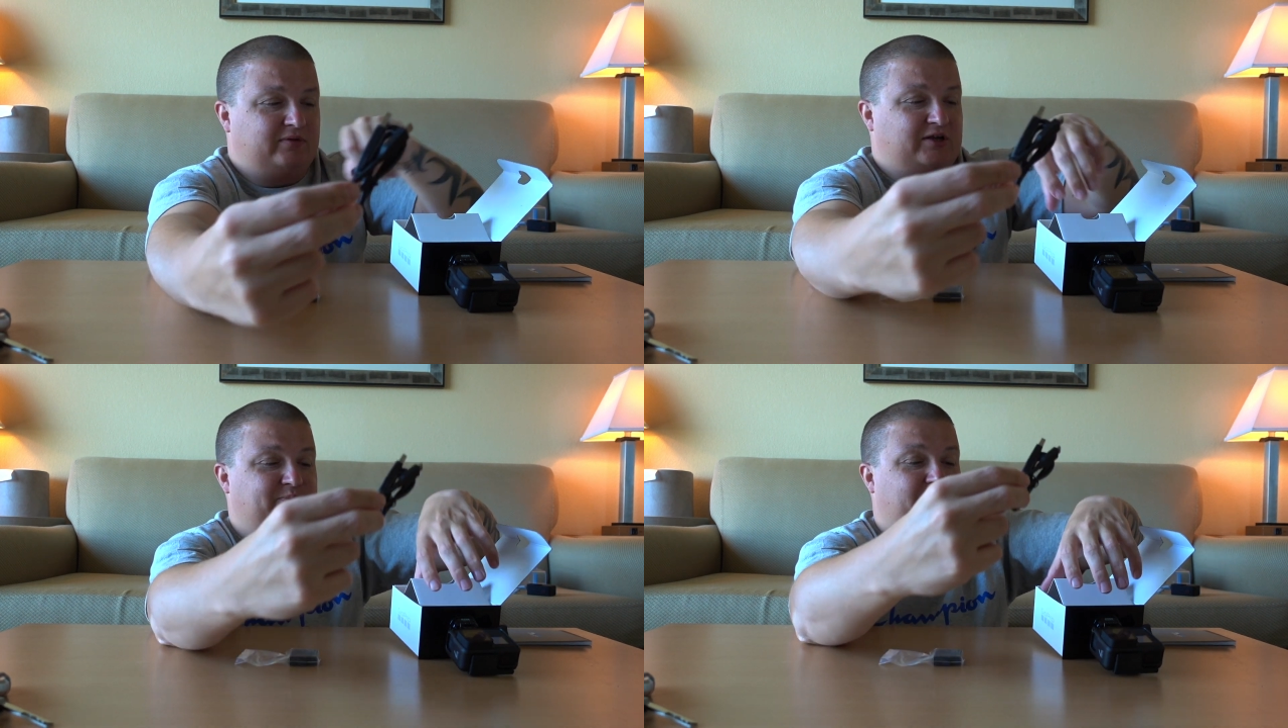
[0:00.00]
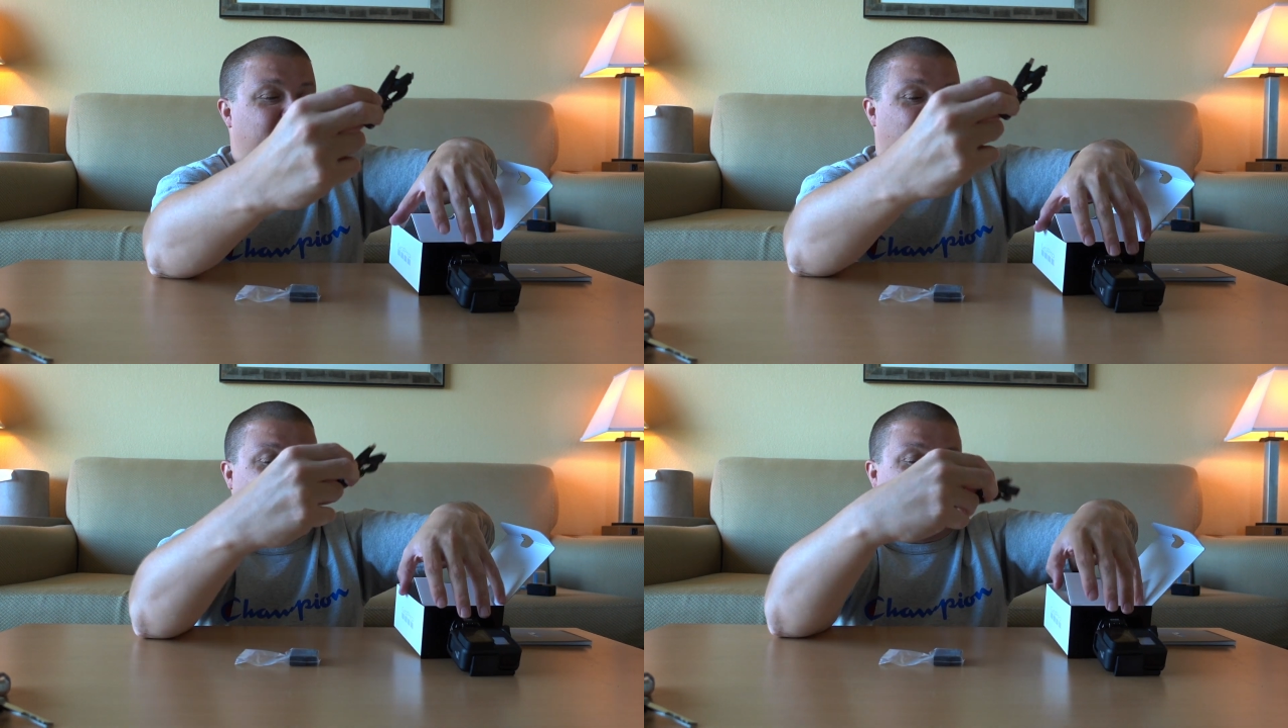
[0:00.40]
as per
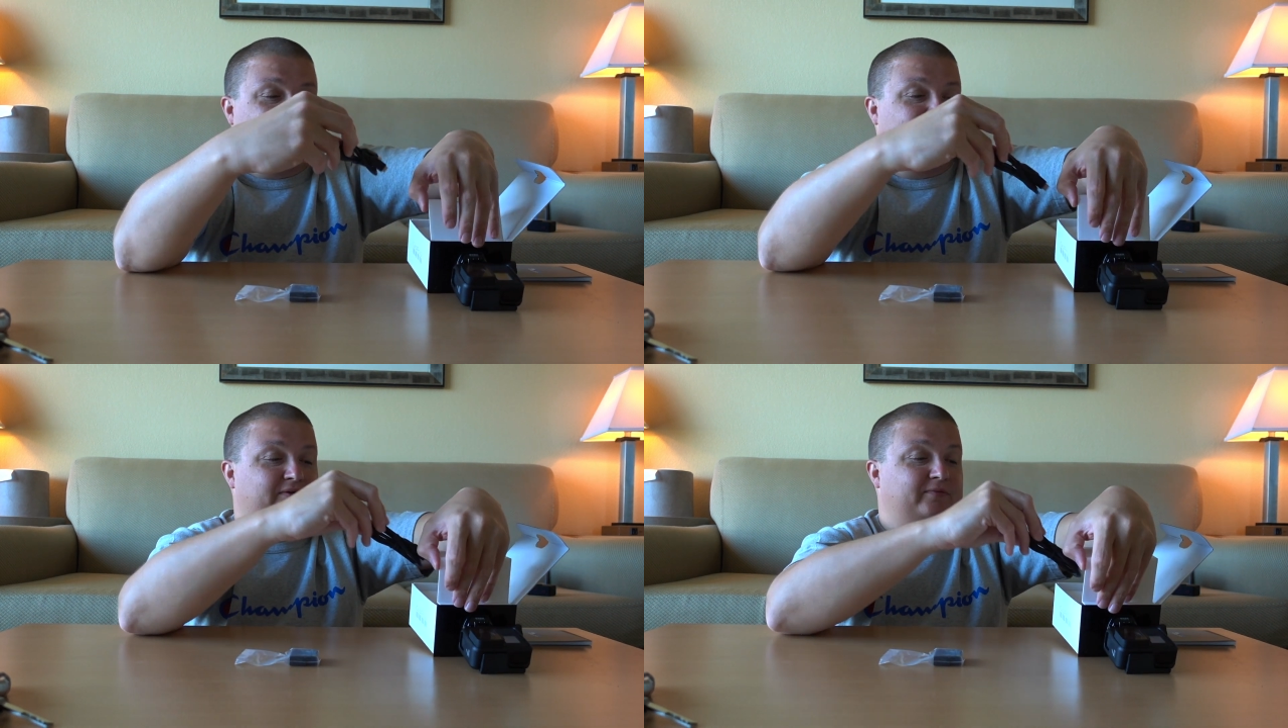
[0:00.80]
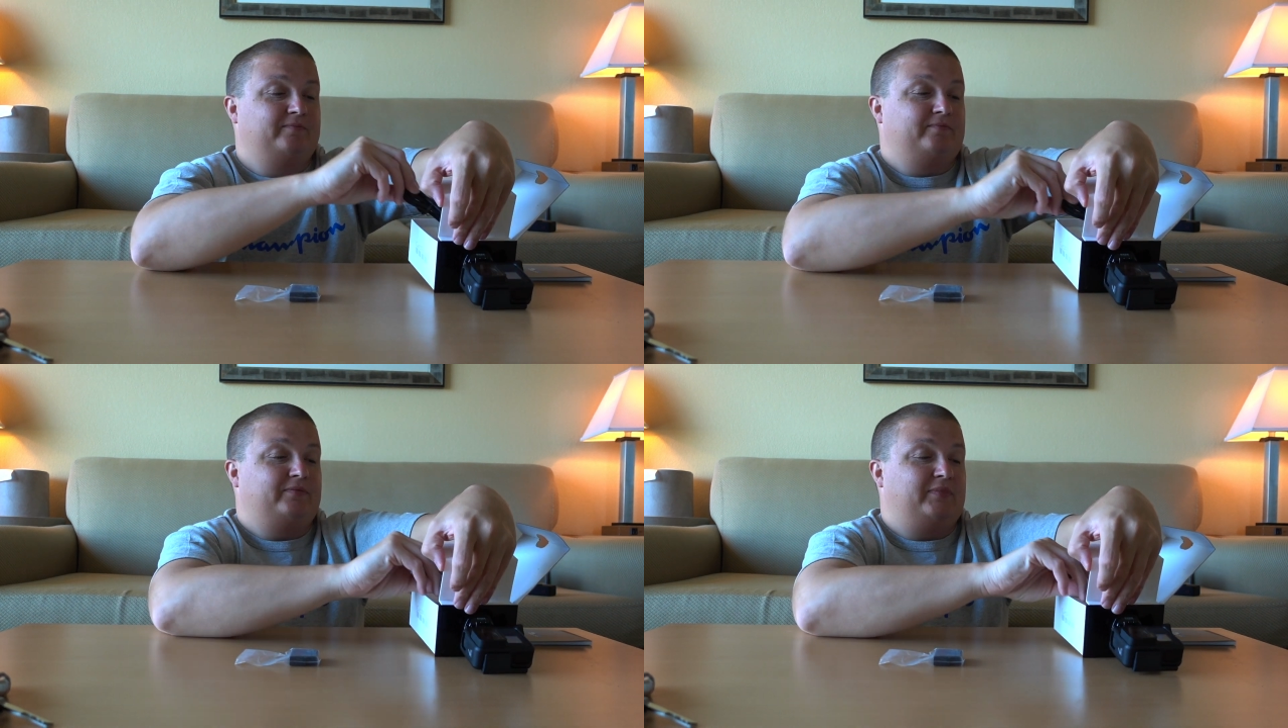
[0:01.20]
normal,
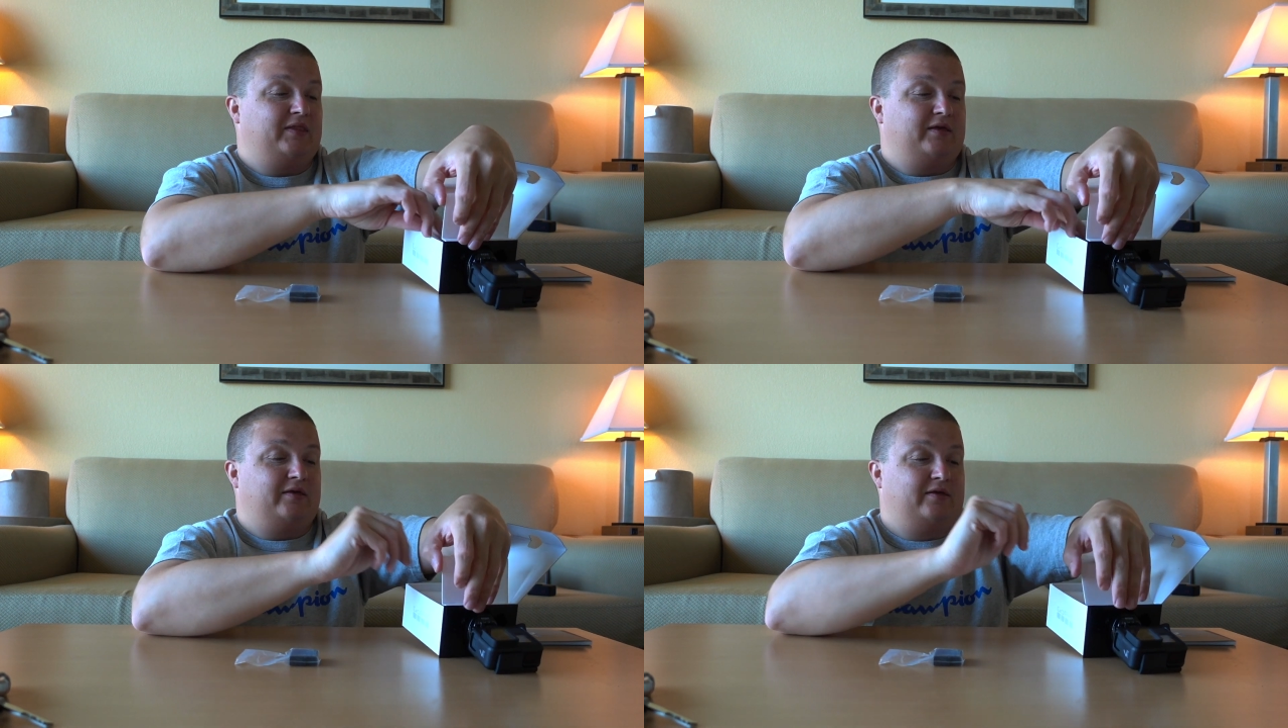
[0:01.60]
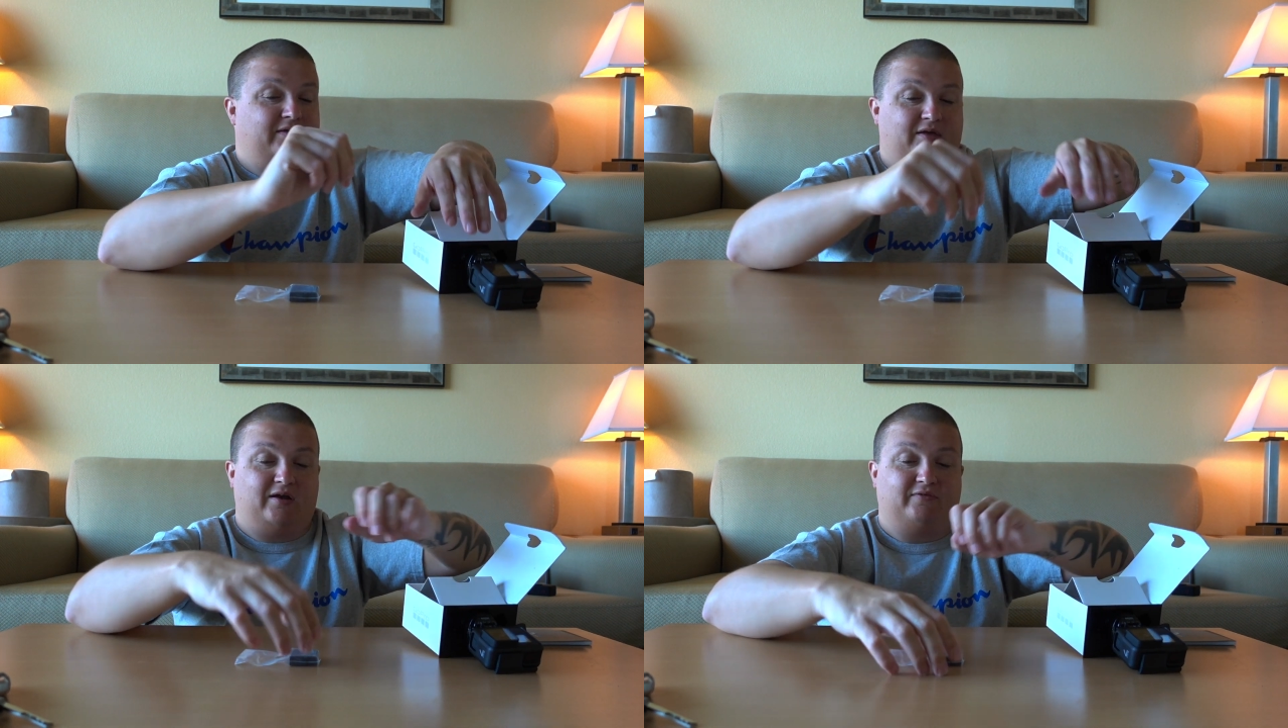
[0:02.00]

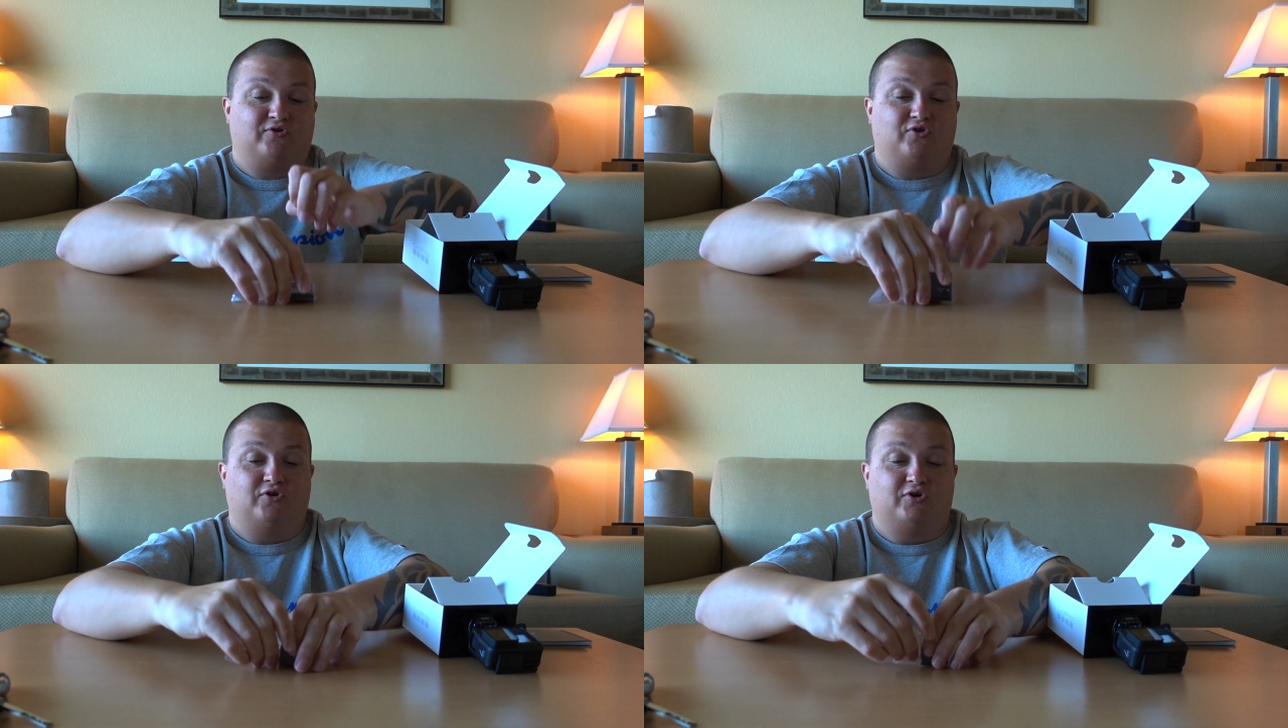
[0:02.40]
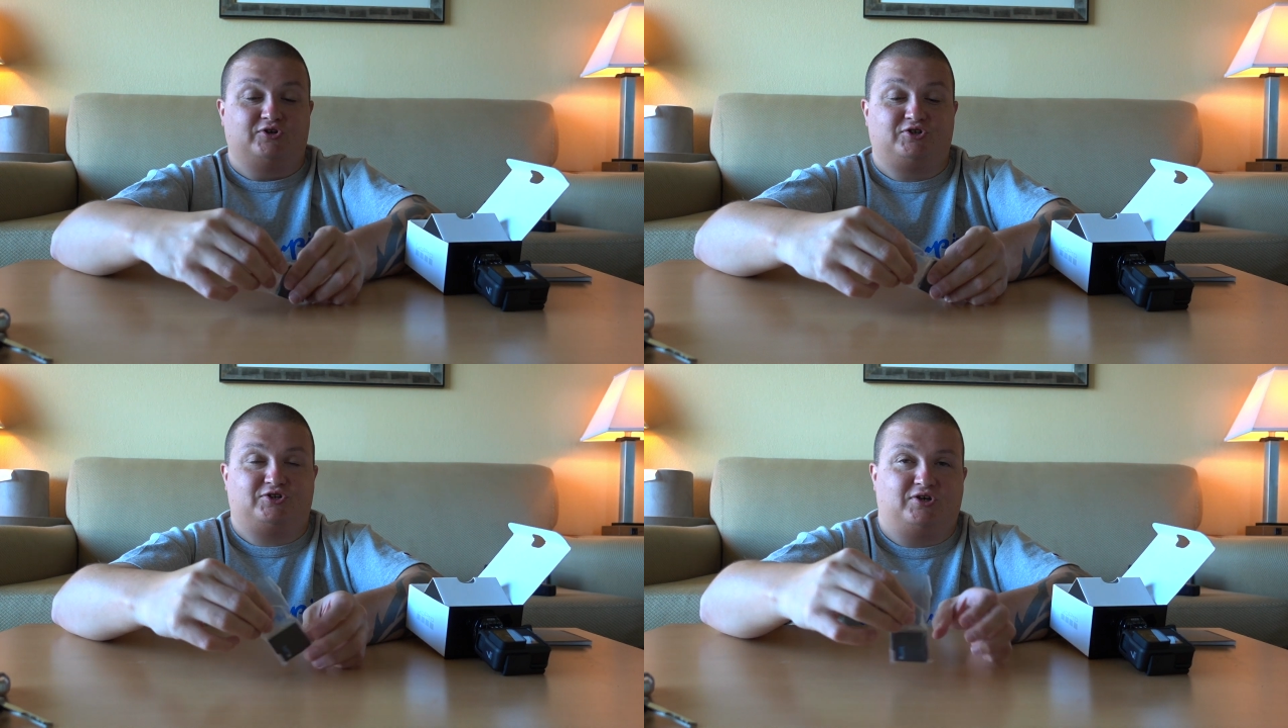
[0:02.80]
and of
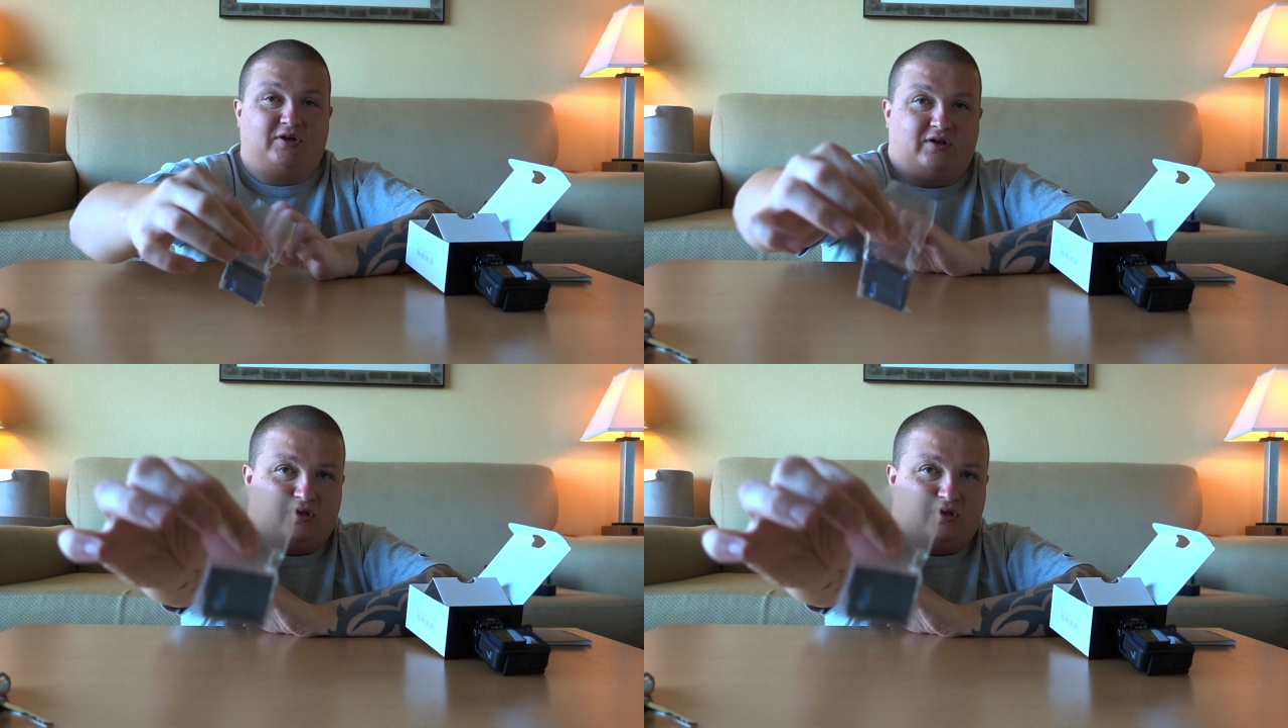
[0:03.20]
course